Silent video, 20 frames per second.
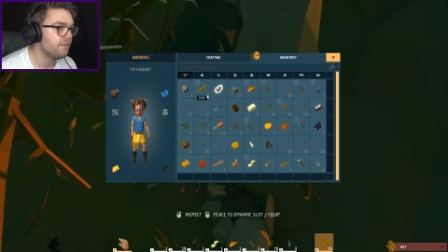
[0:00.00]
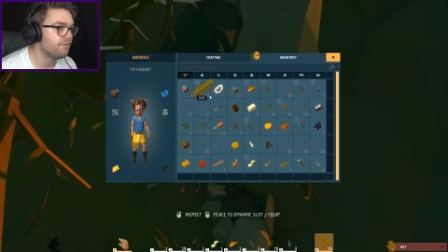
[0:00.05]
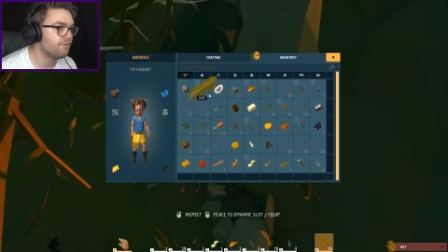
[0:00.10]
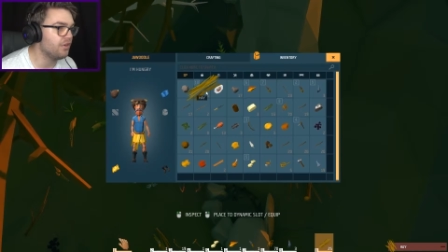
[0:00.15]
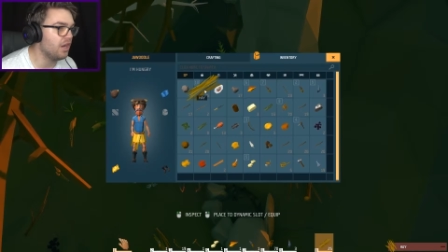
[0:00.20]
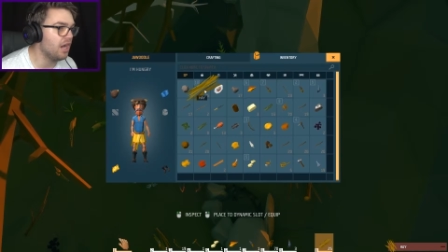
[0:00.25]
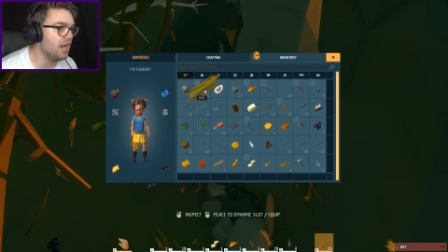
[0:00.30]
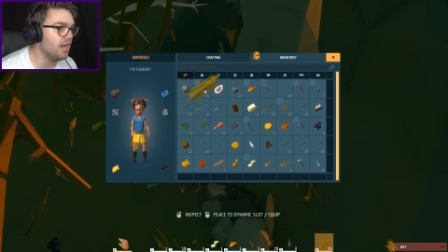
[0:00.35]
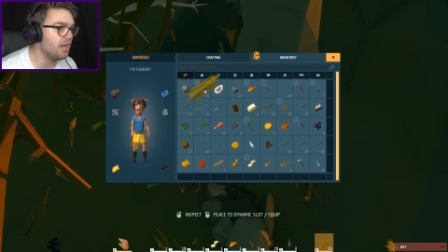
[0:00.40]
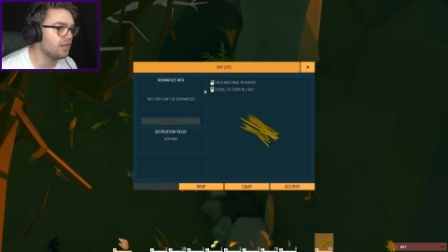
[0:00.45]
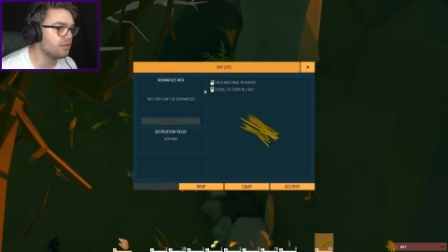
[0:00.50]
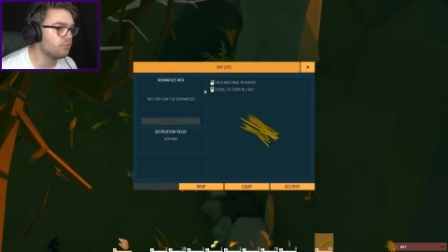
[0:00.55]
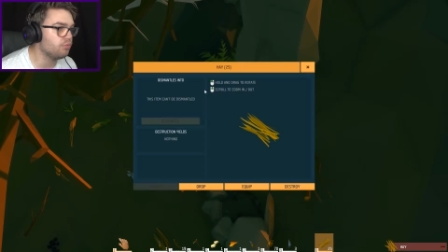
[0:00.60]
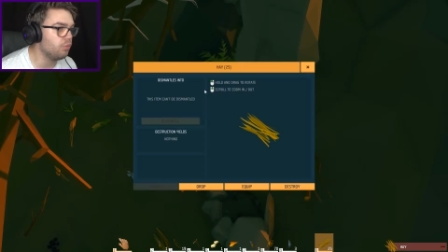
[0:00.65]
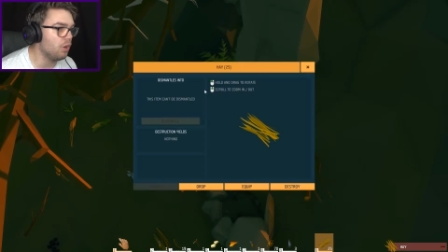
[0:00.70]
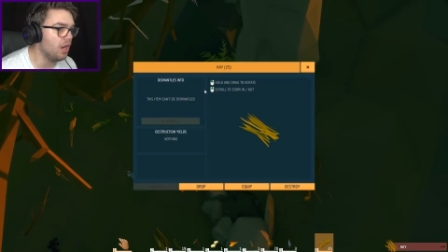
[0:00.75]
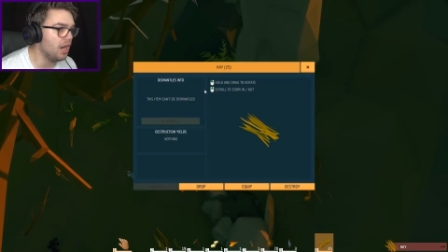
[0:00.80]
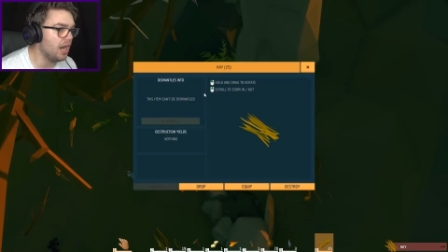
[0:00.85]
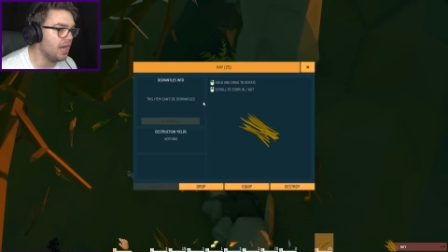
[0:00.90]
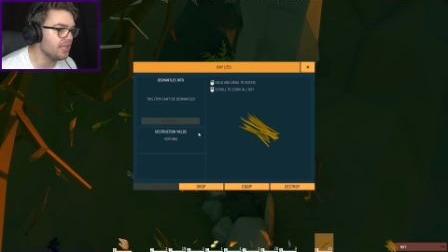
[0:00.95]
Fuck.
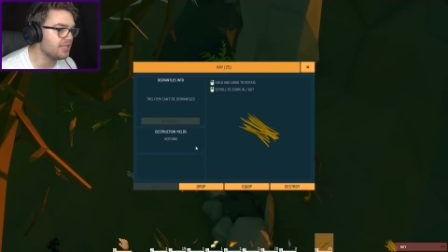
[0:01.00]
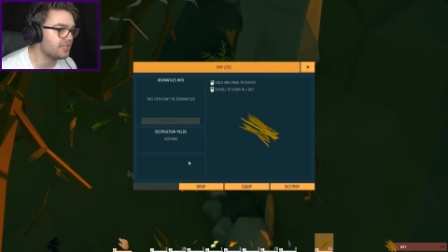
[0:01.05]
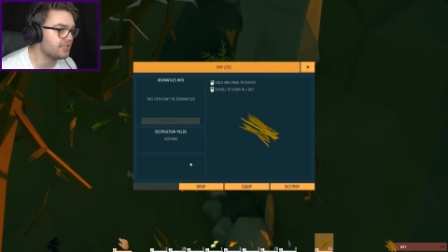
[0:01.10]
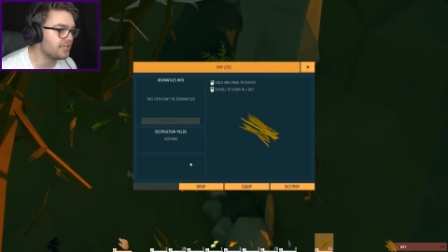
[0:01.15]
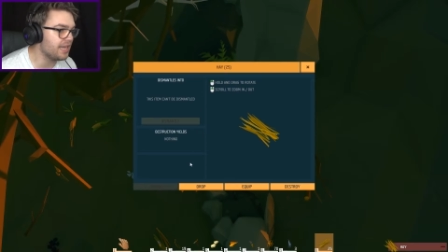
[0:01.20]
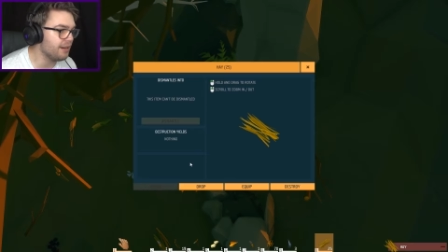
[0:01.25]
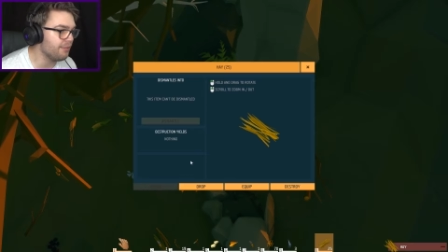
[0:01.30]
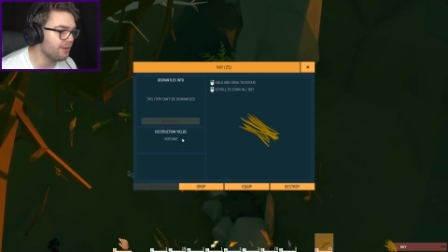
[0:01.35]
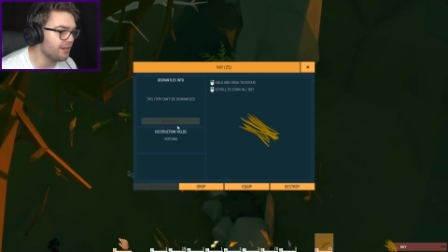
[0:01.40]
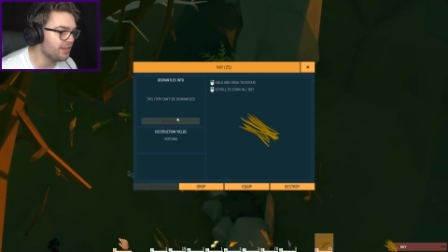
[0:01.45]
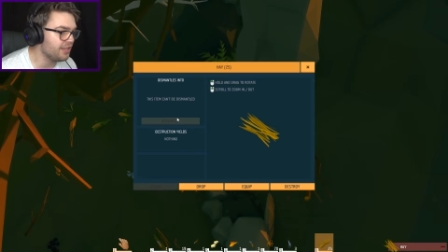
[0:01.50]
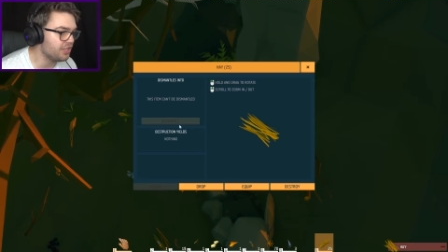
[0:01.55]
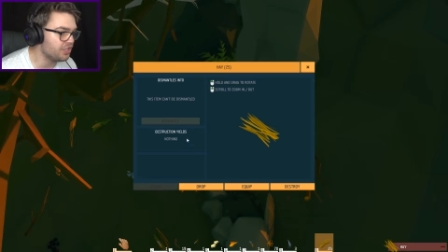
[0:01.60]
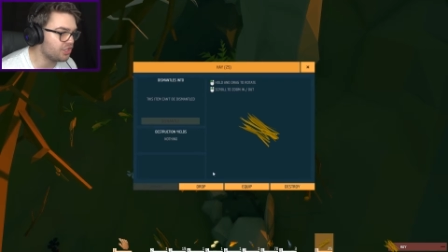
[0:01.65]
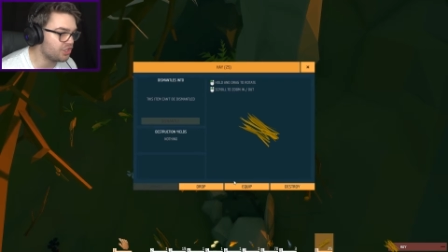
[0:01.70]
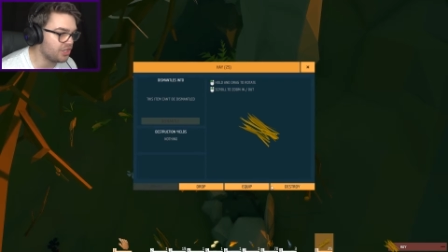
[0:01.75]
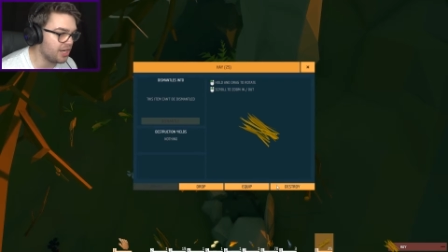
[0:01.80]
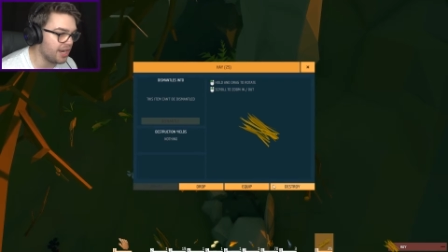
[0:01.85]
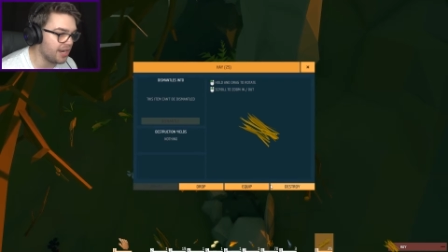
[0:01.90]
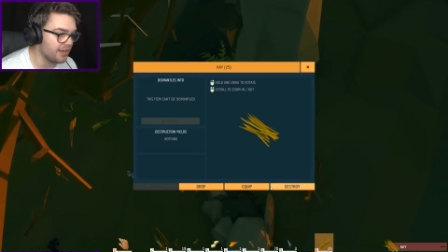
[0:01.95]
What? Get rid of this
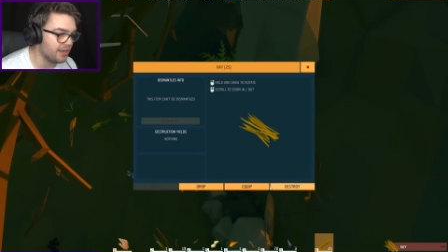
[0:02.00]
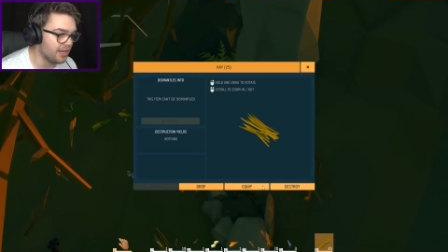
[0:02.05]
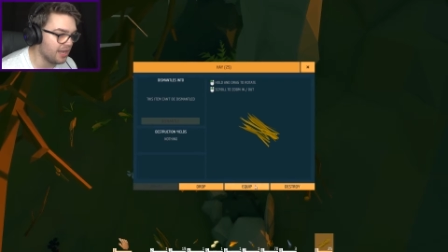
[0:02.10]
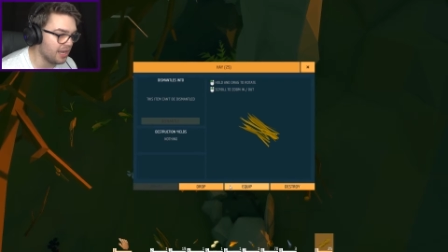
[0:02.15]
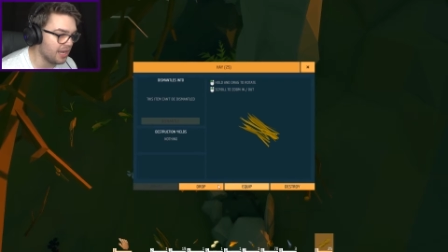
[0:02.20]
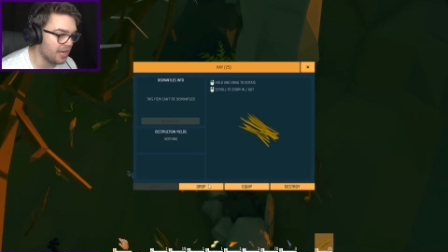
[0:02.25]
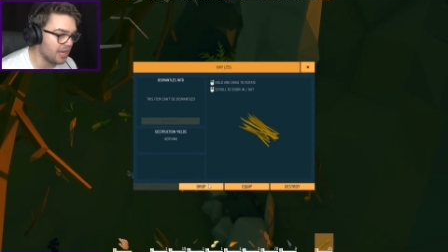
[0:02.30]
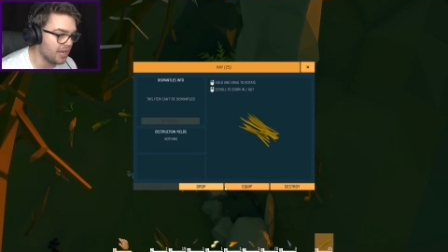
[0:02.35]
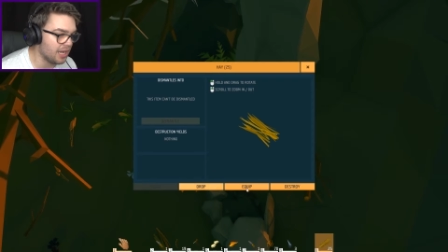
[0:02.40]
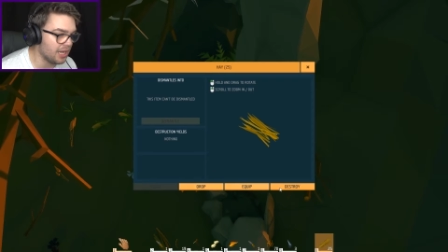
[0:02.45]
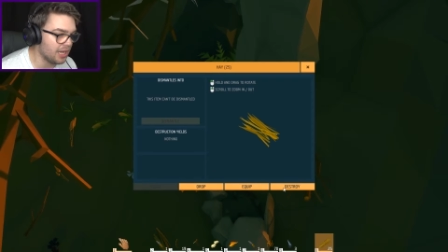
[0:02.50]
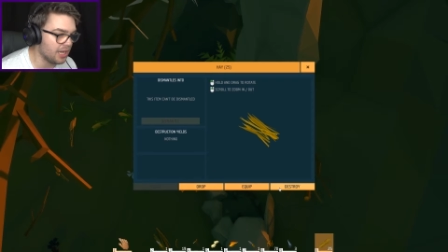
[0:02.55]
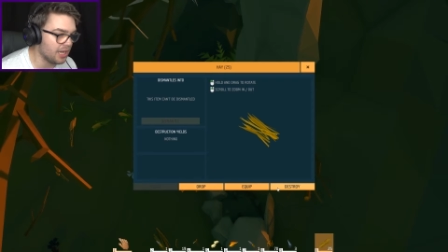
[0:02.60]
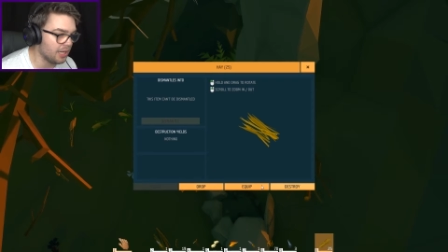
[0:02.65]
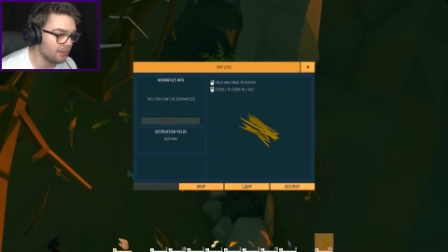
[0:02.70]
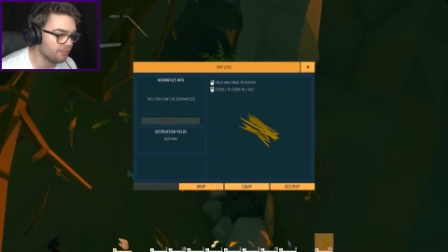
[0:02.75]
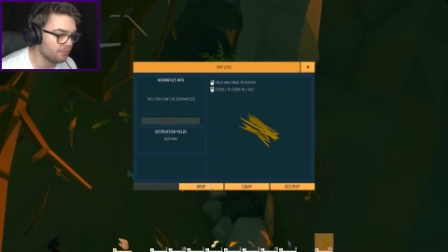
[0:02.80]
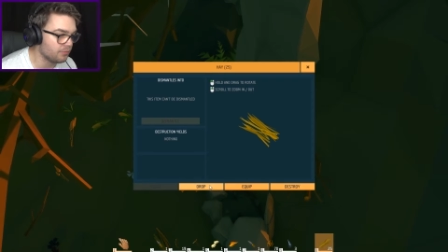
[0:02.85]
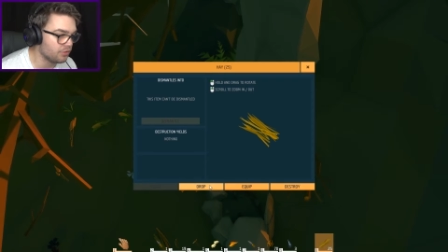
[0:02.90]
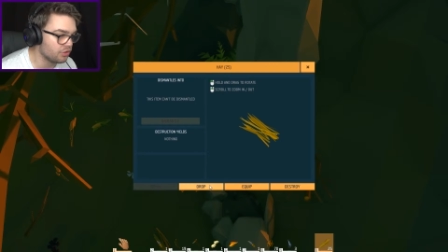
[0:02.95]
shit.
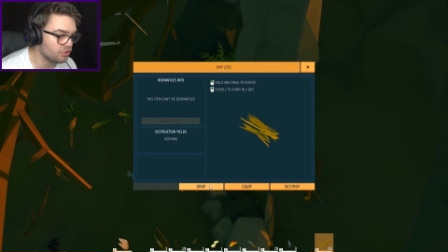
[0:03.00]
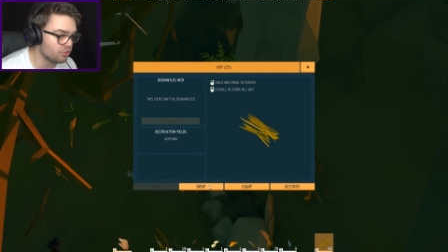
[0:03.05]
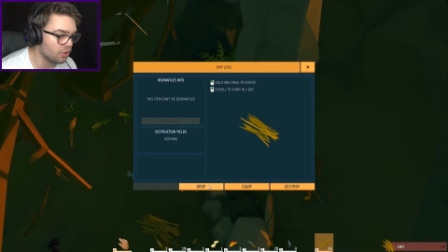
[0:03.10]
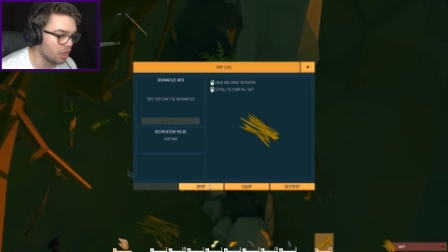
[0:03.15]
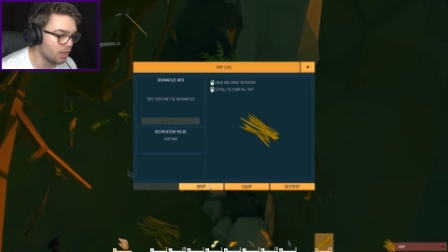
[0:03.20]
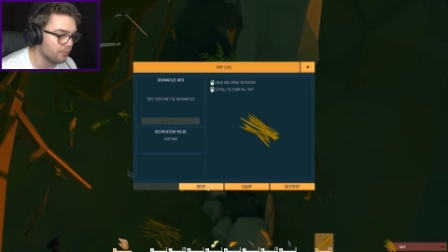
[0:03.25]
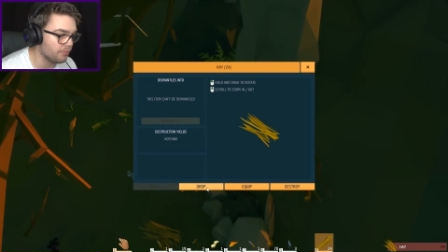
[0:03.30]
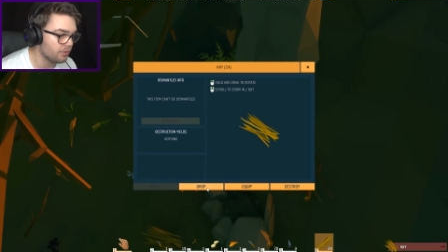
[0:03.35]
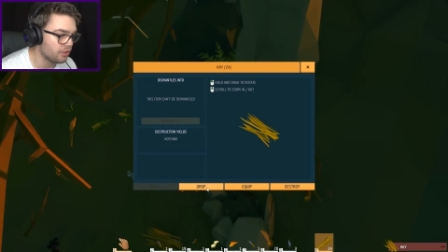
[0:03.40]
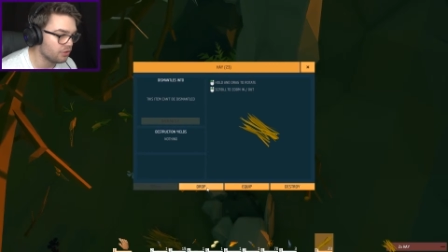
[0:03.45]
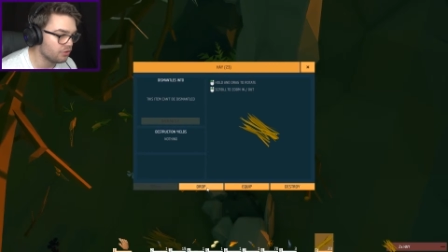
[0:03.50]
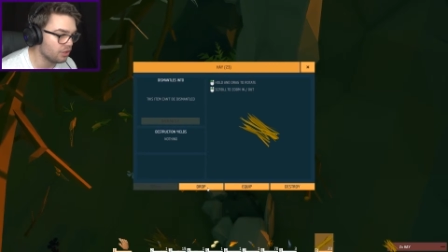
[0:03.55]
Drop.